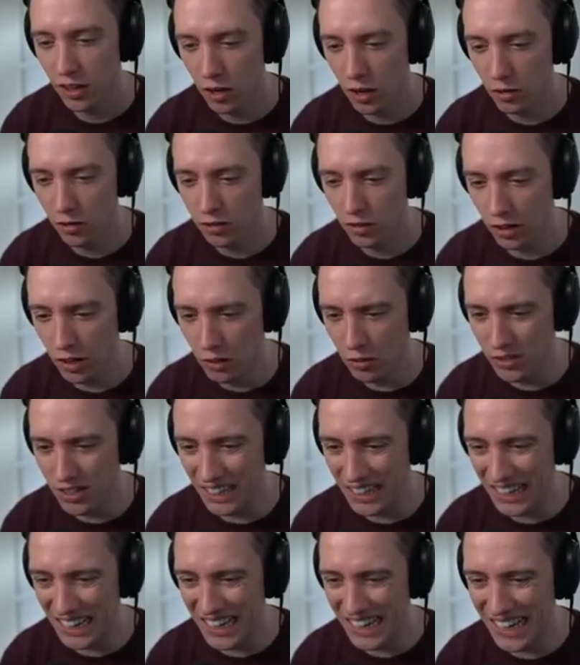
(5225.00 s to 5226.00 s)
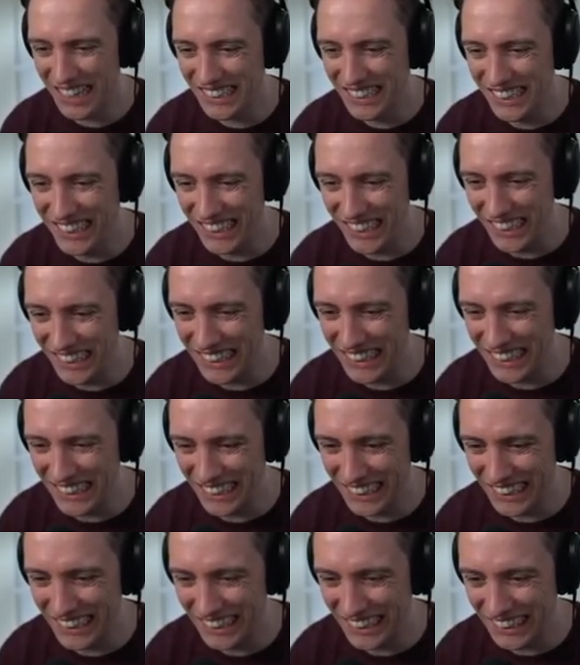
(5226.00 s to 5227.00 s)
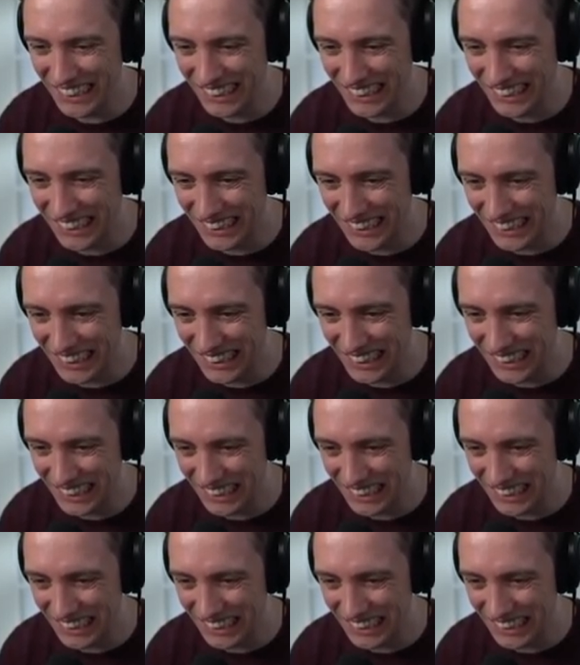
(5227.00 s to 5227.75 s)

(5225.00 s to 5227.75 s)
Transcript: Oh oh ah oh, jeez. Oh god.